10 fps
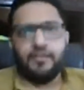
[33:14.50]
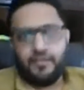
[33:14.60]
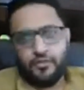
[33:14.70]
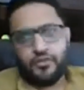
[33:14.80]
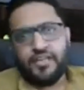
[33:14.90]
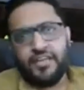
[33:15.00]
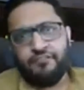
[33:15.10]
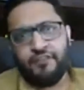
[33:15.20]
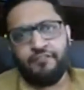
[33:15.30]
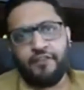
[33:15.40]
you see
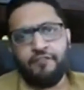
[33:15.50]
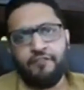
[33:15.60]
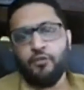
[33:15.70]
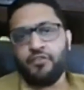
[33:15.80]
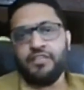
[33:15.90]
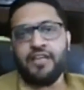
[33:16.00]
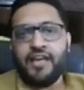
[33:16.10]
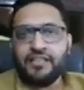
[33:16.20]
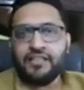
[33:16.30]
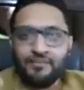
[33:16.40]
if, if, if you see
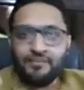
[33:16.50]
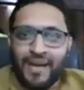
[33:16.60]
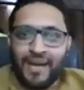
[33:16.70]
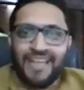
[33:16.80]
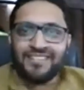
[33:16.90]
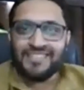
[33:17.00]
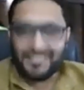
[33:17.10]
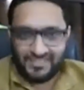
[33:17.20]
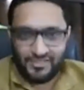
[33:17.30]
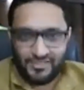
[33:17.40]
that the
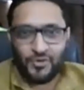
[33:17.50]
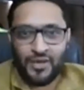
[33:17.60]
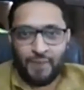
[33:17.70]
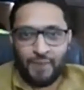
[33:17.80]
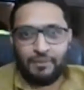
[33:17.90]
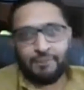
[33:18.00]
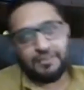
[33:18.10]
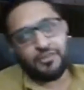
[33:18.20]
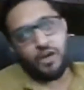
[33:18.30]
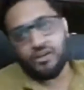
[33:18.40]
biases you know
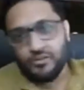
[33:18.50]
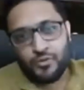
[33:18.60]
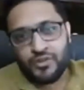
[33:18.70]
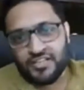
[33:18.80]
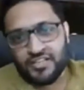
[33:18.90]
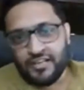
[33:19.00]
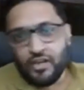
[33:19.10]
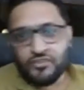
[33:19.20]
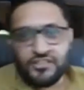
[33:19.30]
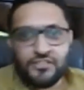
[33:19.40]
people don't don't cut
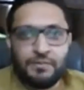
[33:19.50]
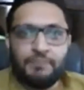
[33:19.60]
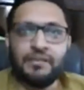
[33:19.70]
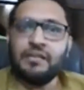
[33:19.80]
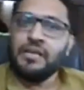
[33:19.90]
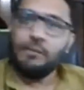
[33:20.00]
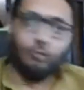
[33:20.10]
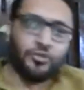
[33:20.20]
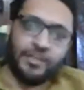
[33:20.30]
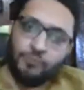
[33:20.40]
their losses people
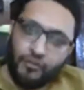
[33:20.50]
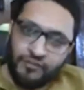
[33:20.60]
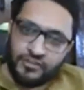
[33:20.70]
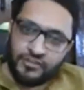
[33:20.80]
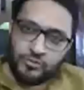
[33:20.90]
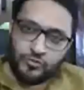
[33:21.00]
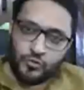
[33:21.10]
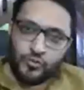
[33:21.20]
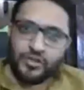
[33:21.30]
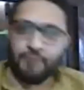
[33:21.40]
book their profits too
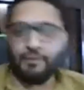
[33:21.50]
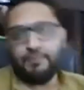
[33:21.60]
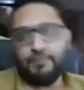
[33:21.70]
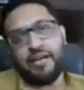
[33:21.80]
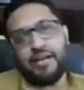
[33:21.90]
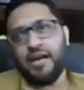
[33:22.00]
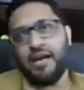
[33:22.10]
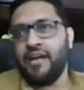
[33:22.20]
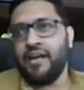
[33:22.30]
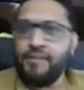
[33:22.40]
soon people are,
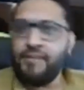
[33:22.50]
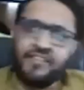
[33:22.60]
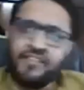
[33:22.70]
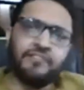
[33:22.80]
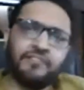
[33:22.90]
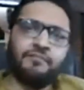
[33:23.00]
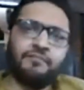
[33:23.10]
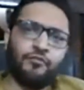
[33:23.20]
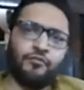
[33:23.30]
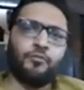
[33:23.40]
are apprehensive
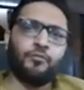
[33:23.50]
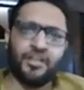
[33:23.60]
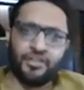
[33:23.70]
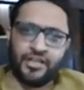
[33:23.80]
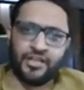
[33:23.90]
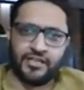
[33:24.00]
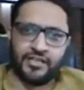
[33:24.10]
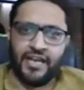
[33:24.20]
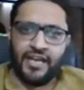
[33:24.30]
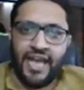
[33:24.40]
before putting a trade
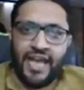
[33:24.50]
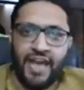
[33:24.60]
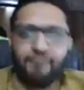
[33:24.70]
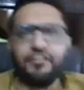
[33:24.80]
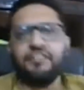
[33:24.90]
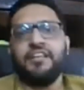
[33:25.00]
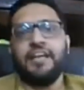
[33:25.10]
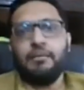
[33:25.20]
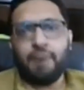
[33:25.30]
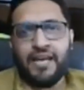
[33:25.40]
every
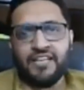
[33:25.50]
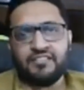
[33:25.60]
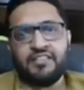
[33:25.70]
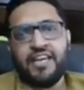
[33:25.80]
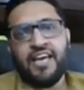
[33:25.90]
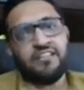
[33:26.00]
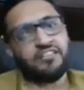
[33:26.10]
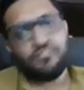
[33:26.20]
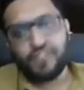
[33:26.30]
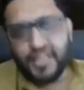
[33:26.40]
single bias has
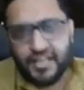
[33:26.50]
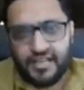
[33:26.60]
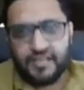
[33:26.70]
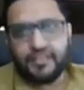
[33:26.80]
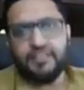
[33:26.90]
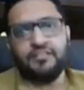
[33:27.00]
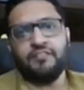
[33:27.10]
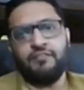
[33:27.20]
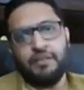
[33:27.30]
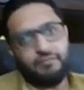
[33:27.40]
a single
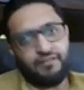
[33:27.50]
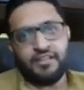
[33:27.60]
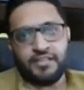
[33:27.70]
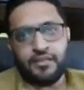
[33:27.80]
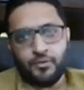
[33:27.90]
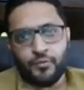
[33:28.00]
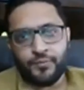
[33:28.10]
reason philip if i tell you